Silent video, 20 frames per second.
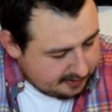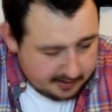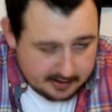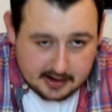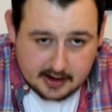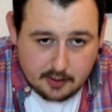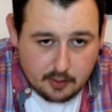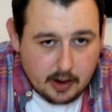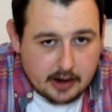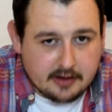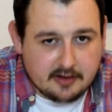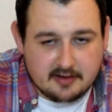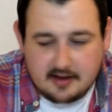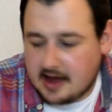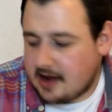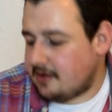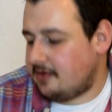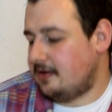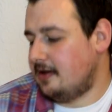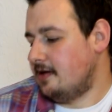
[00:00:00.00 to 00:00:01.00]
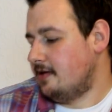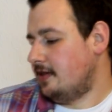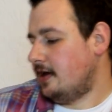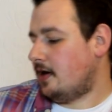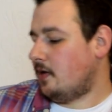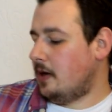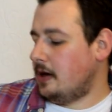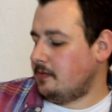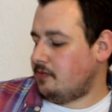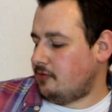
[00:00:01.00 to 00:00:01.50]
they're quite sexy. They're
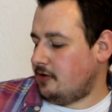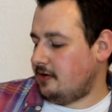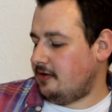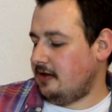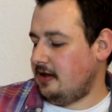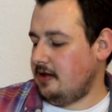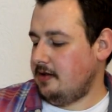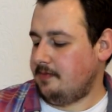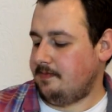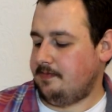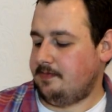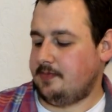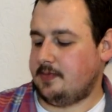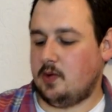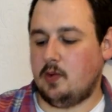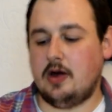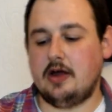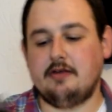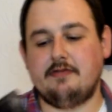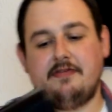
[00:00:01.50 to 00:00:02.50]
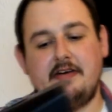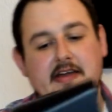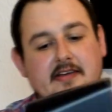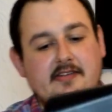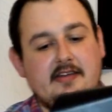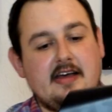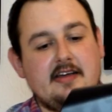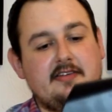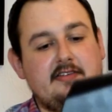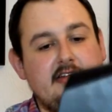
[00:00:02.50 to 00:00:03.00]
quite pretty, quite
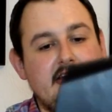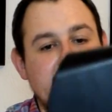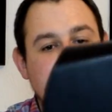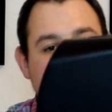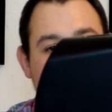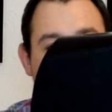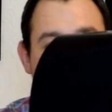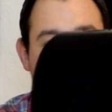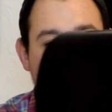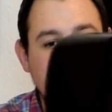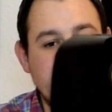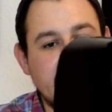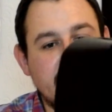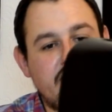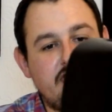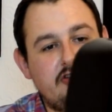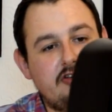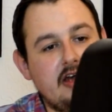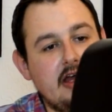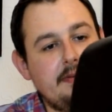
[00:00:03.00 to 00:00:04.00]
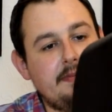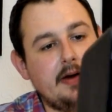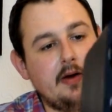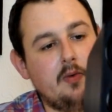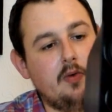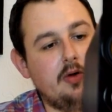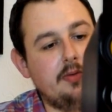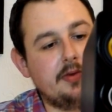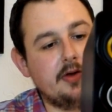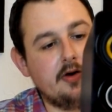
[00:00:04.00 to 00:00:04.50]
fantastic. They've got a weird shape, I
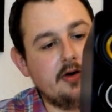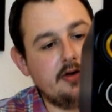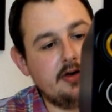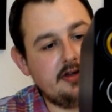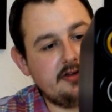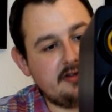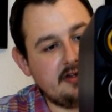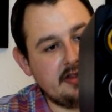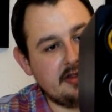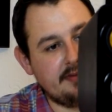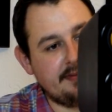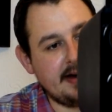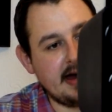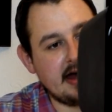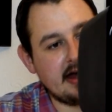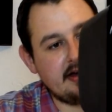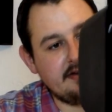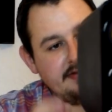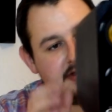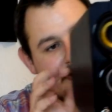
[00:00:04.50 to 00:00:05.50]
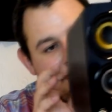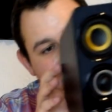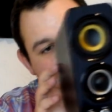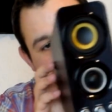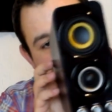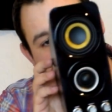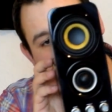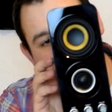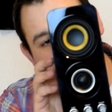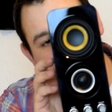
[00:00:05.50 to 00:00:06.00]
will be honest. At the back of them then,